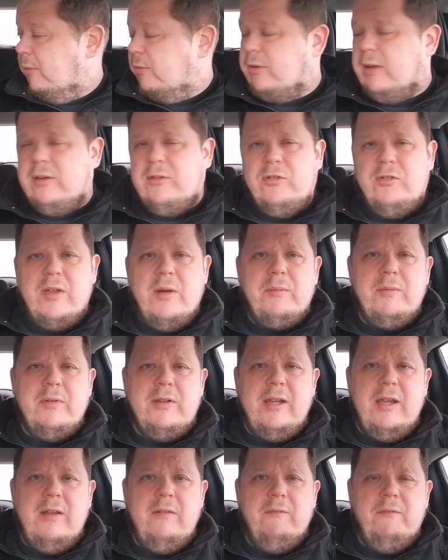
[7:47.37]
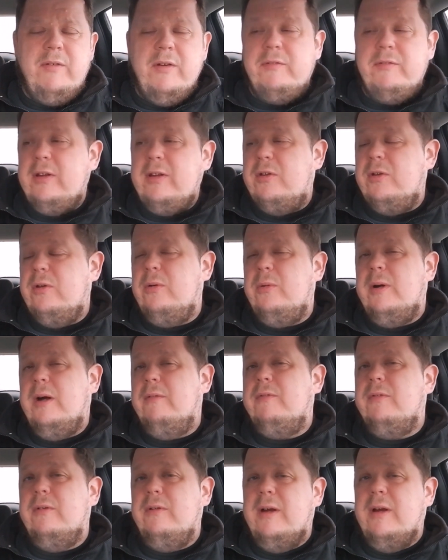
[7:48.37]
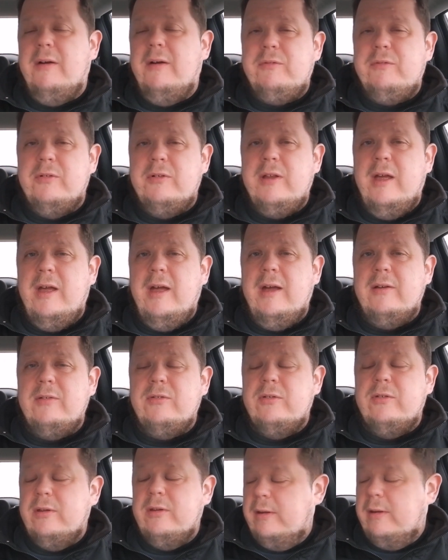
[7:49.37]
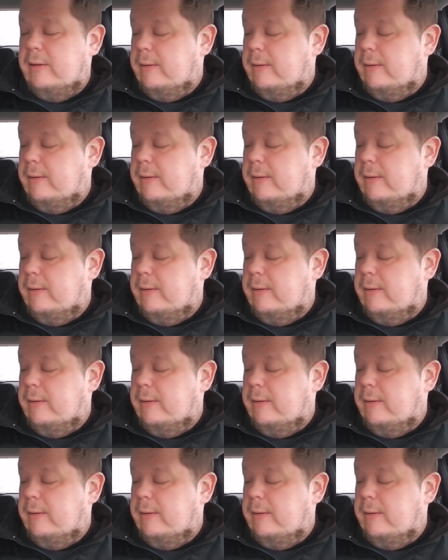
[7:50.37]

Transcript: was like $17.52 after tax.